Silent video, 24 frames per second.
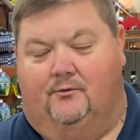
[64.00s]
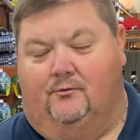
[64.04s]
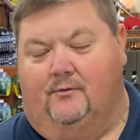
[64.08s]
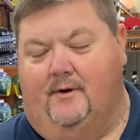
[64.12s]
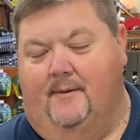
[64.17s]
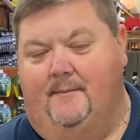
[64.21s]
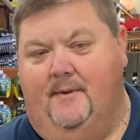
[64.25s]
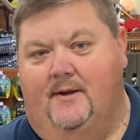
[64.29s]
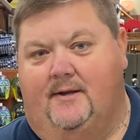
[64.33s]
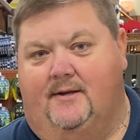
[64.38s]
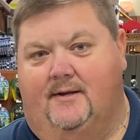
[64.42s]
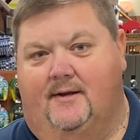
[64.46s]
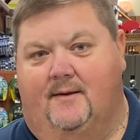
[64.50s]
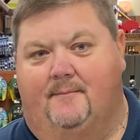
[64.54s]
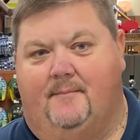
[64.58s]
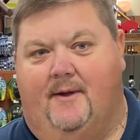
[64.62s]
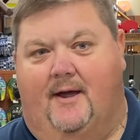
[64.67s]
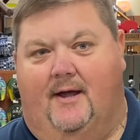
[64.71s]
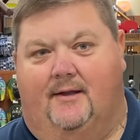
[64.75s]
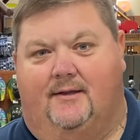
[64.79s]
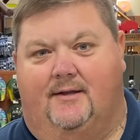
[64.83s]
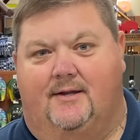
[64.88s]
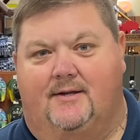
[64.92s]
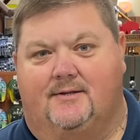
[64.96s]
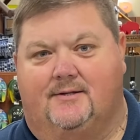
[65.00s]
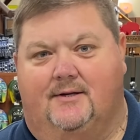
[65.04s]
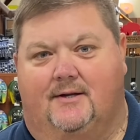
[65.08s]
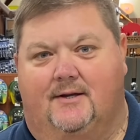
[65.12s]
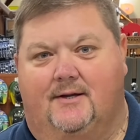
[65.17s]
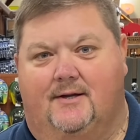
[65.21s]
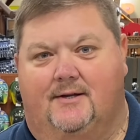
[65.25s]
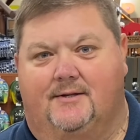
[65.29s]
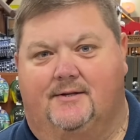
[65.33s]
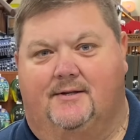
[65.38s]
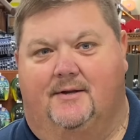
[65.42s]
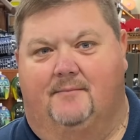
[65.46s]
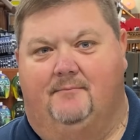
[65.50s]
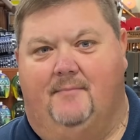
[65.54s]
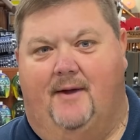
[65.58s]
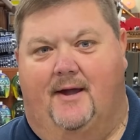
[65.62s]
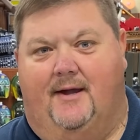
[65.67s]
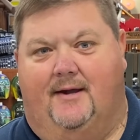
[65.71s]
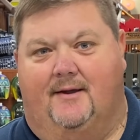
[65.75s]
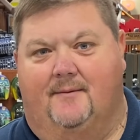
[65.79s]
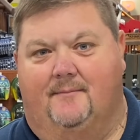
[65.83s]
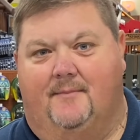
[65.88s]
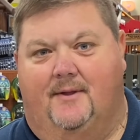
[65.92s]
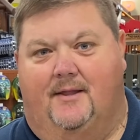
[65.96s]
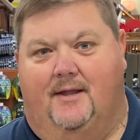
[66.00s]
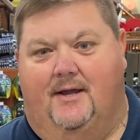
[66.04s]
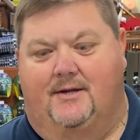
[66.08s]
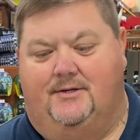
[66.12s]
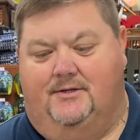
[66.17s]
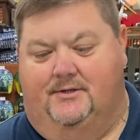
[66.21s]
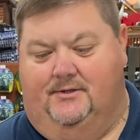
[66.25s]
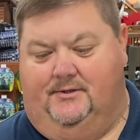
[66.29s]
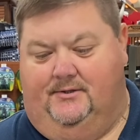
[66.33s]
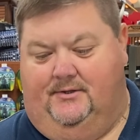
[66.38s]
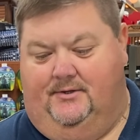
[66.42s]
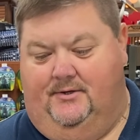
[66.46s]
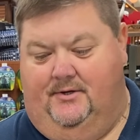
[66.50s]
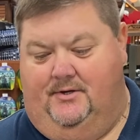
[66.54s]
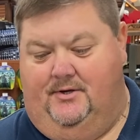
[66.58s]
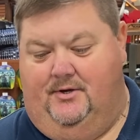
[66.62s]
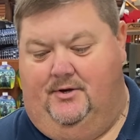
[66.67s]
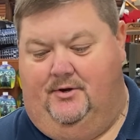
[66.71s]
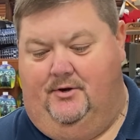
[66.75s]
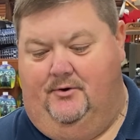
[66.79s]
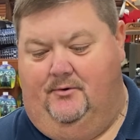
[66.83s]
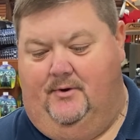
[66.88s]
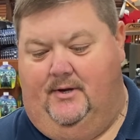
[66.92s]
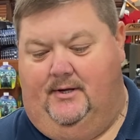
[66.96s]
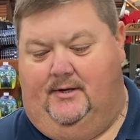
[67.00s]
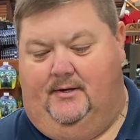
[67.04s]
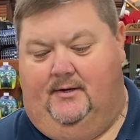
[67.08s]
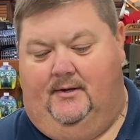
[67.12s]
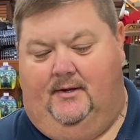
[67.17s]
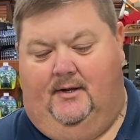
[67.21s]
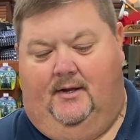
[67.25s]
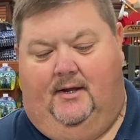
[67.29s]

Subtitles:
Remington about these guns to make them, and they just couldn't do it.